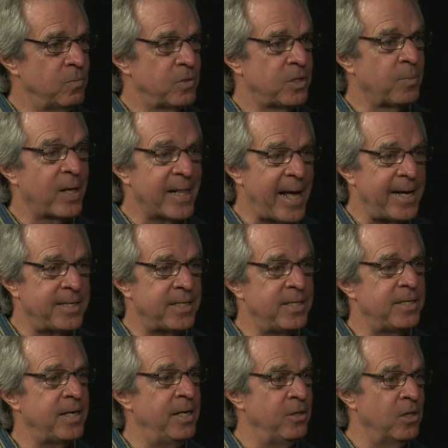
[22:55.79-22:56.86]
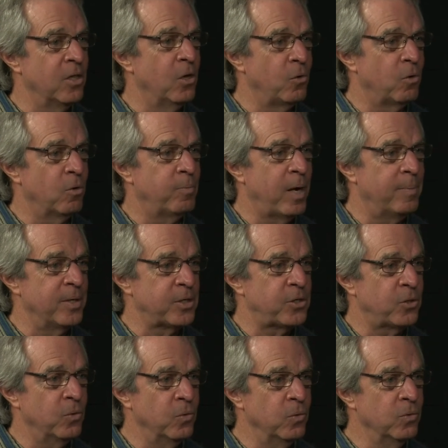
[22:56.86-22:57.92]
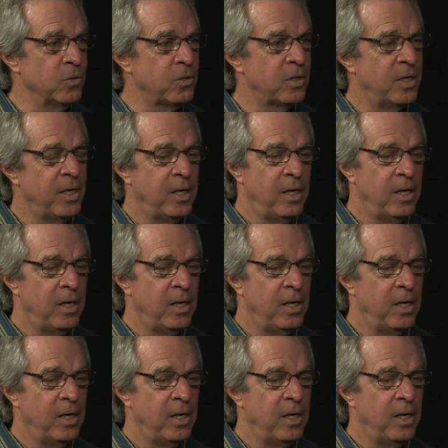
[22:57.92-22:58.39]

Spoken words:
some classes in the local public schools. Mm-hmm.